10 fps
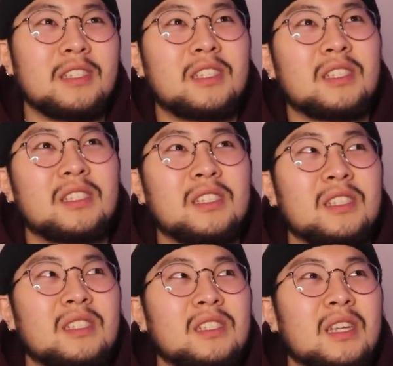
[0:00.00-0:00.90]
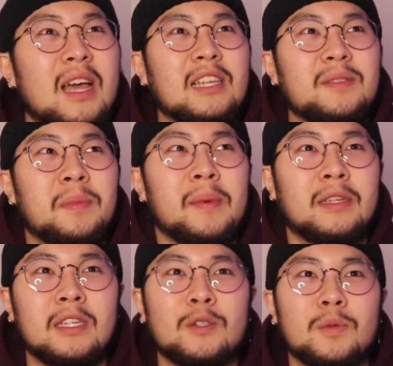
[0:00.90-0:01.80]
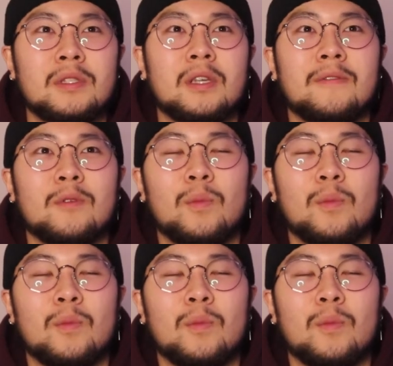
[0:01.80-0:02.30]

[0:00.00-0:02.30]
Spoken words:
It's just because it's I just be my genuine self.